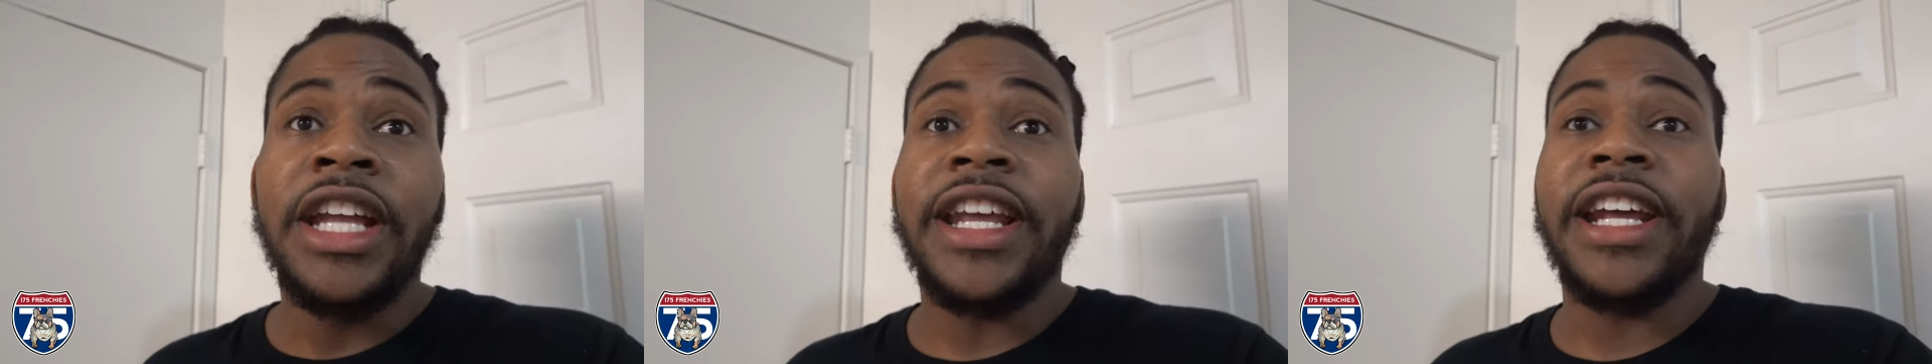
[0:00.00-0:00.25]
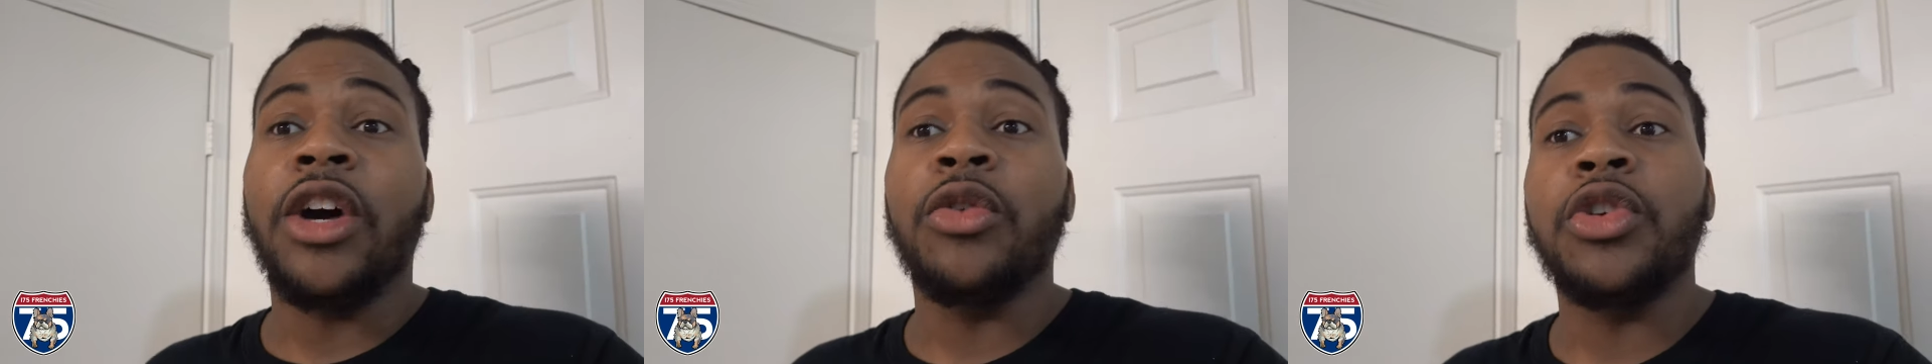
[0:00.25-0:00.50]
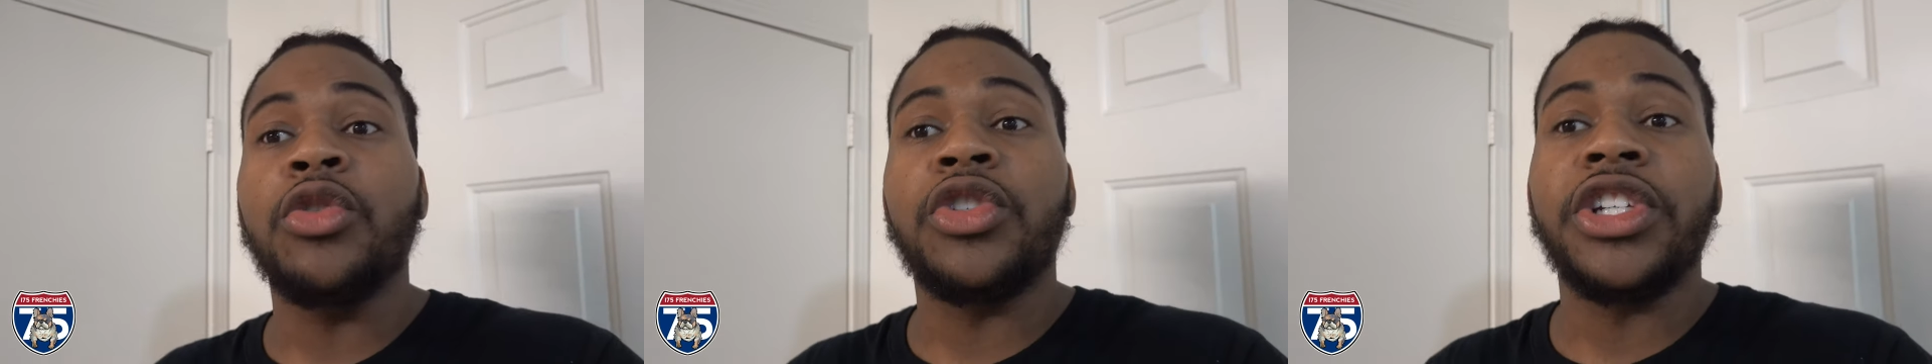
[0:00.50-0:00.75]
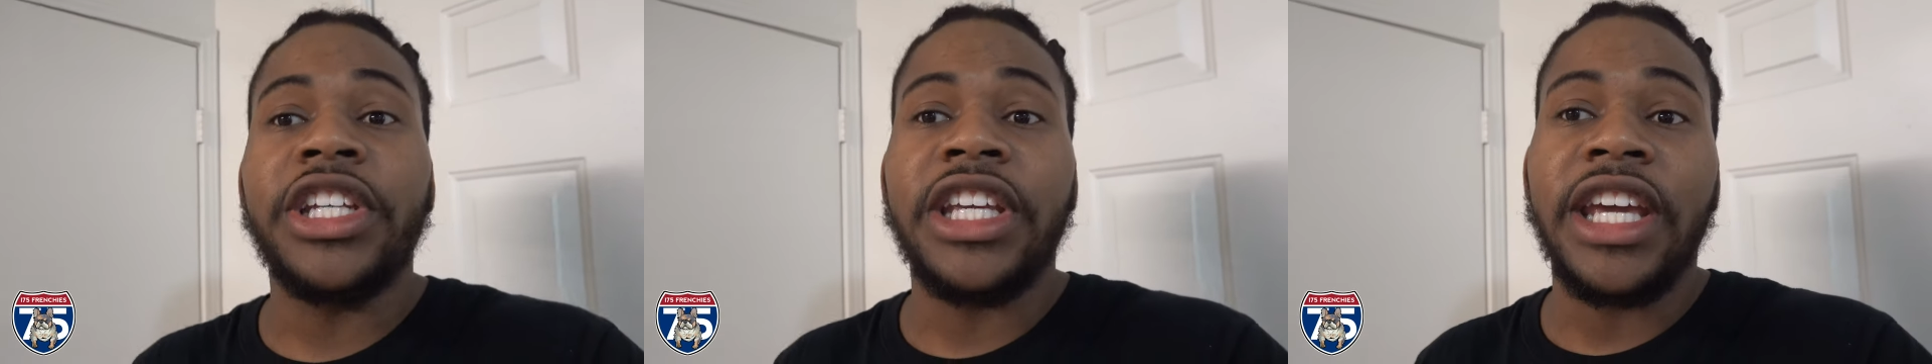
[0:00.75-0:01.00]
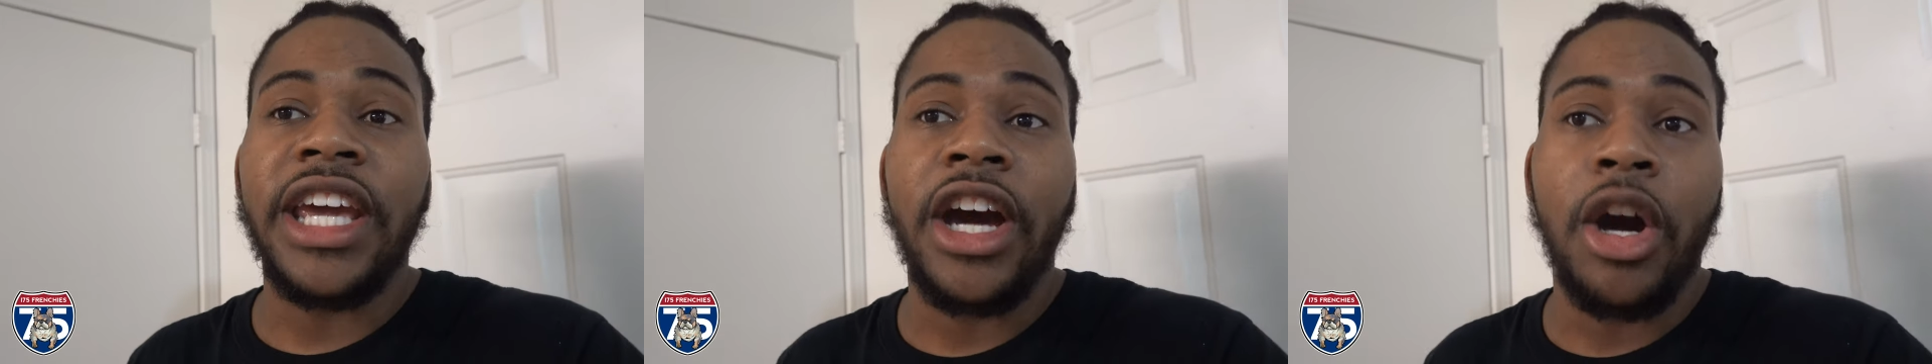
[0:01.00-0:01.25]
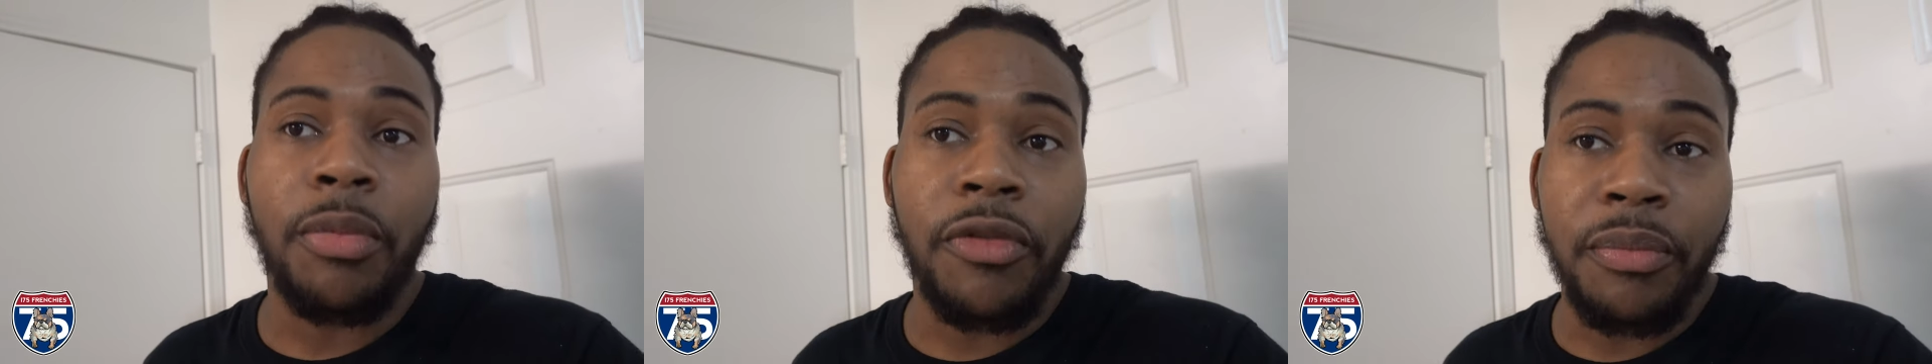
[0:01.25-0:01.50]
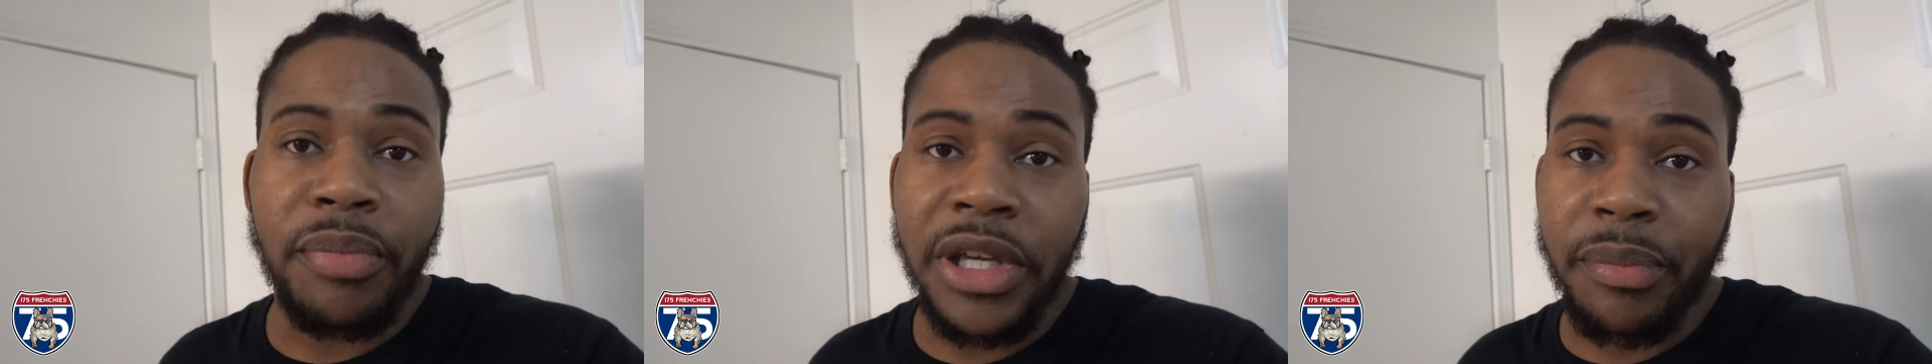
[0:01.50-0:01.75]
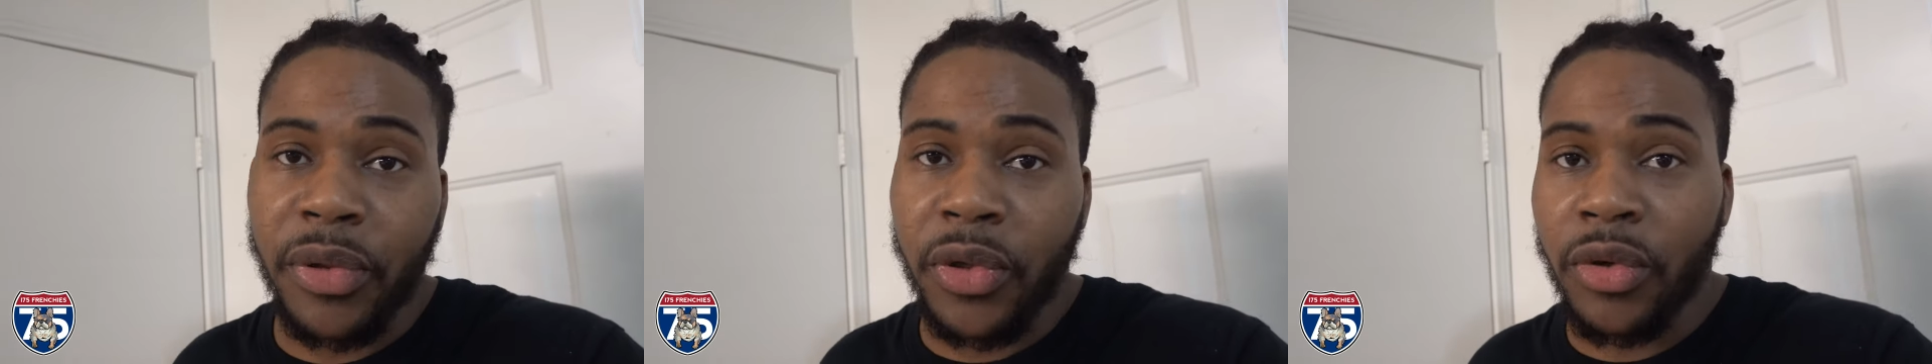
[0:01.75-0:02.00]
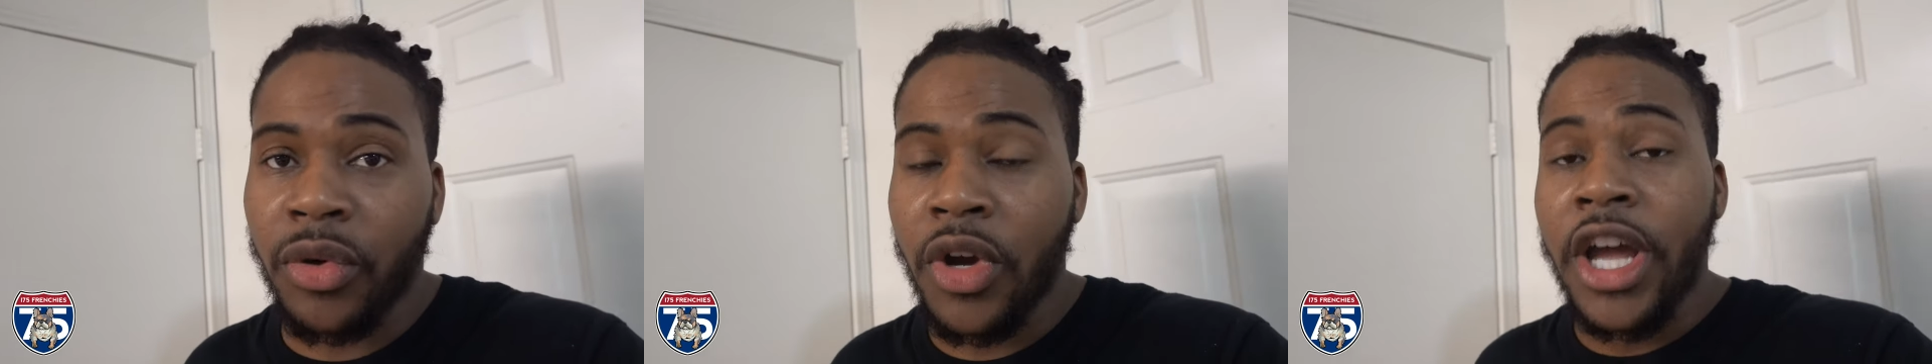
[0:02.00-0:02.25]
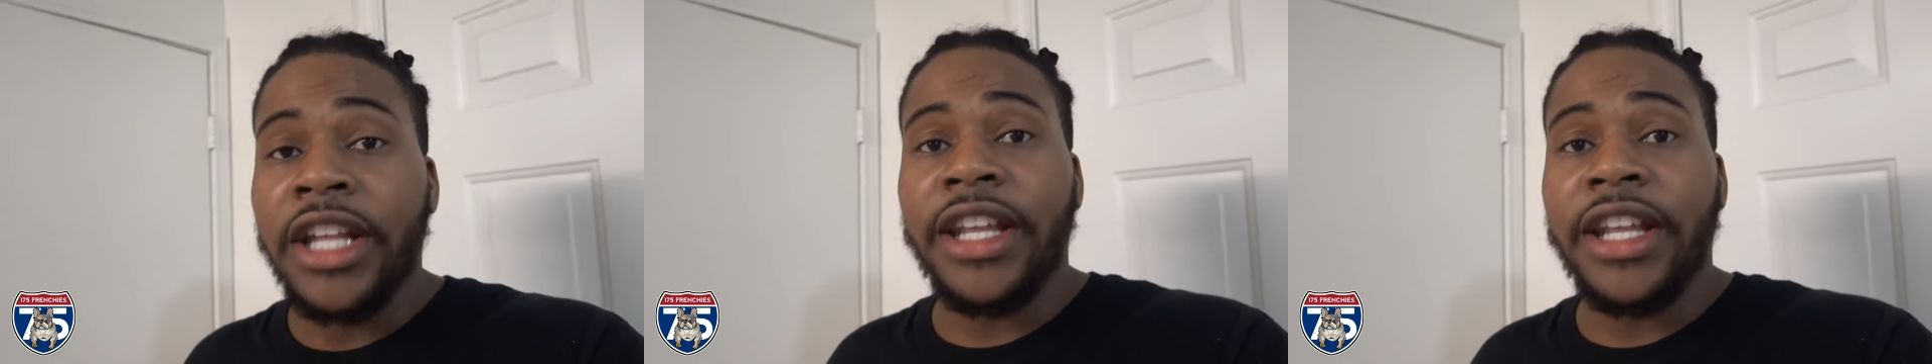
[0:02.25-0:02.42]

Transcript: They don't usually get help from people.